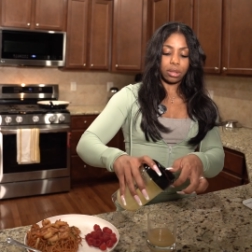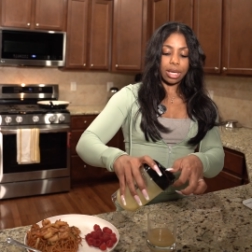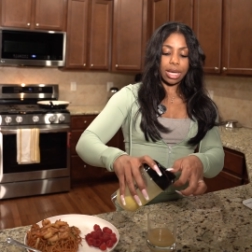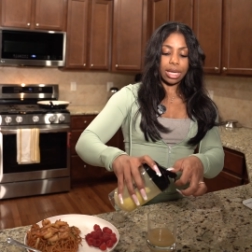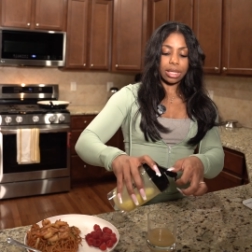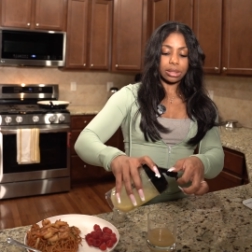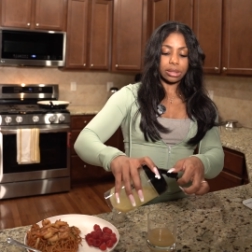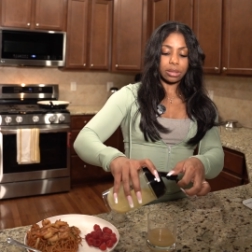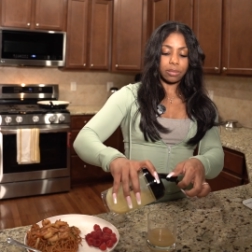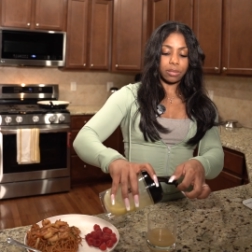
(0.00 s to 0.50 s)

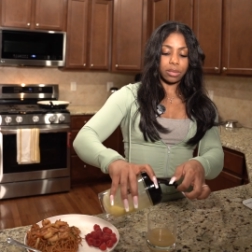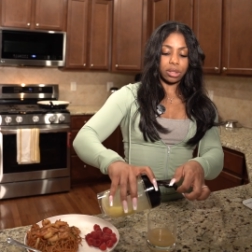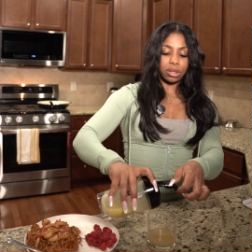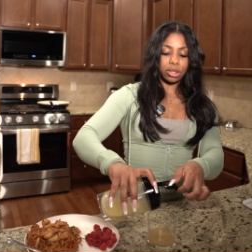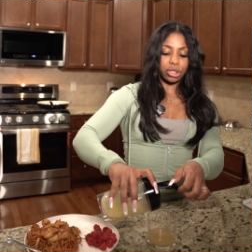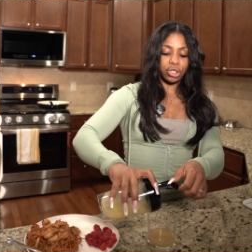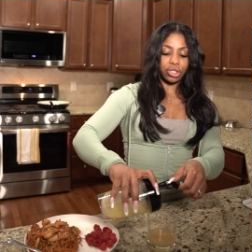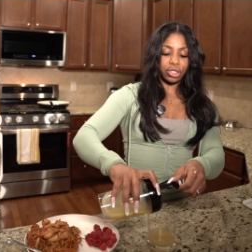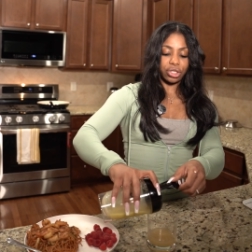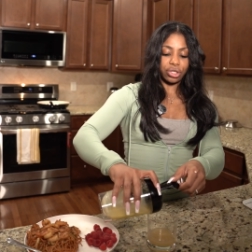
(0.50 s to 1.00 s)
Add some of
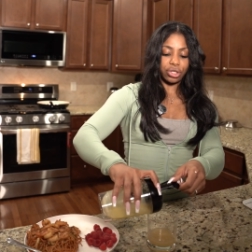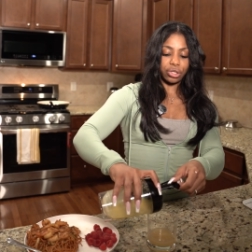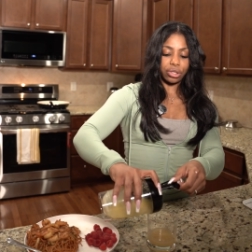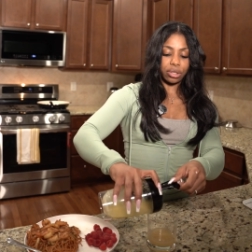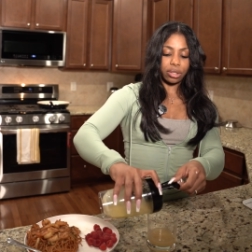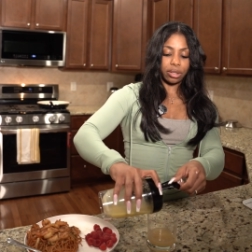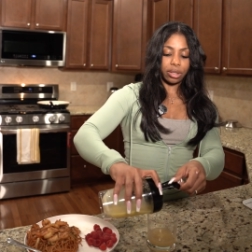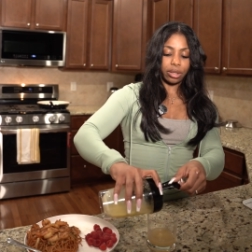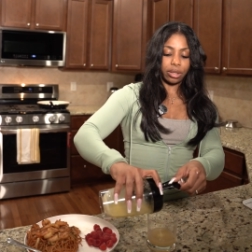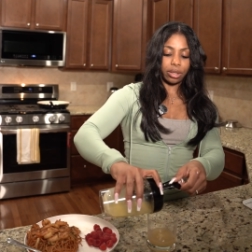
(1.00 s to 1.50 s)
this
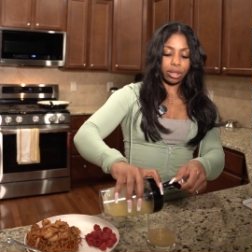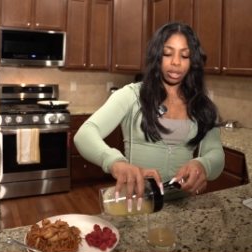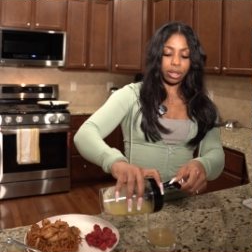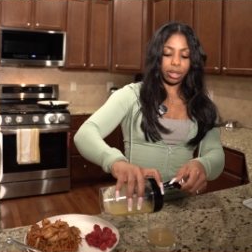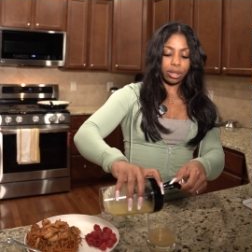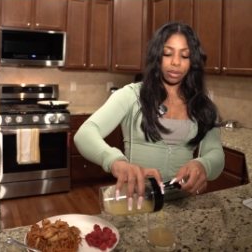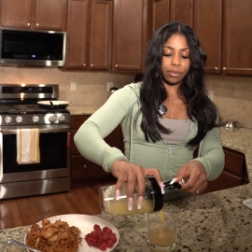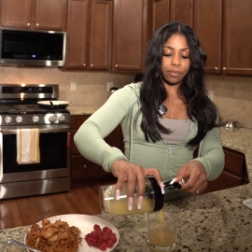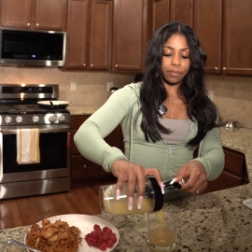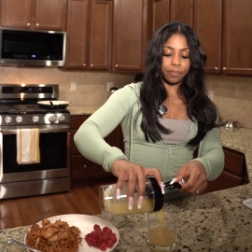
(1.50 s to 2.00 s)
ginger in
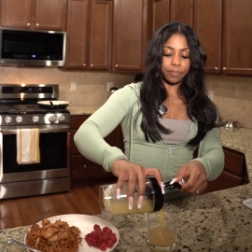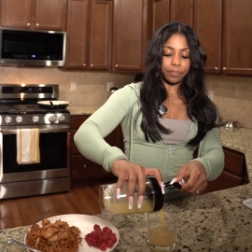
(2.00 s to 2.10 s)
here.